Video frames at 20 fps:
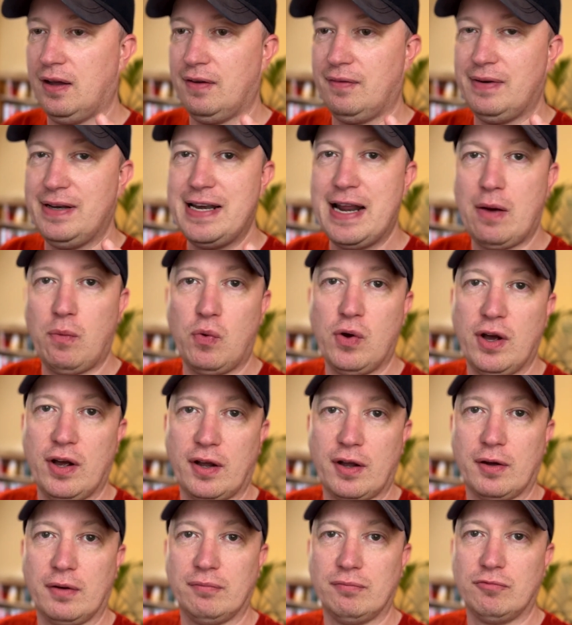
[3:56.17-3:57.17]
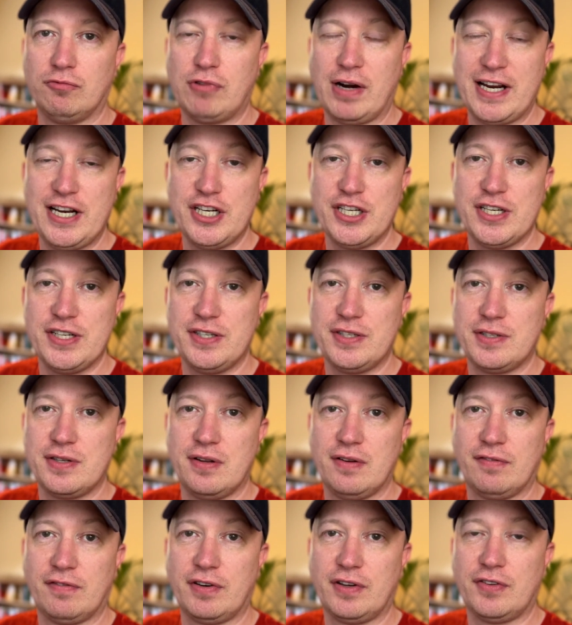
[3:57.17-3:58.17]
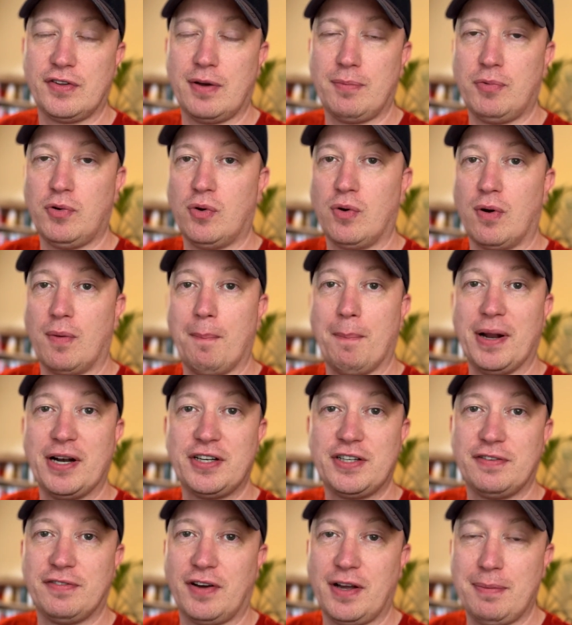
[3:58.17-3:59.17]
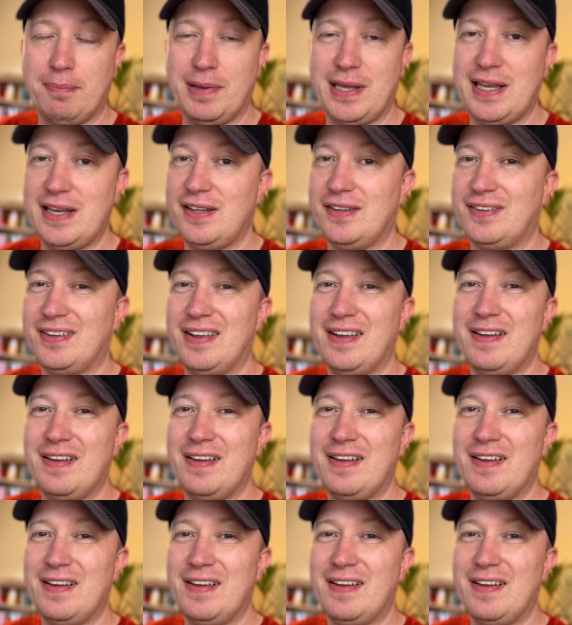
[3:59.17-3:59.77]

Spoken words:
network ranges, for example, or a bunch of IPs.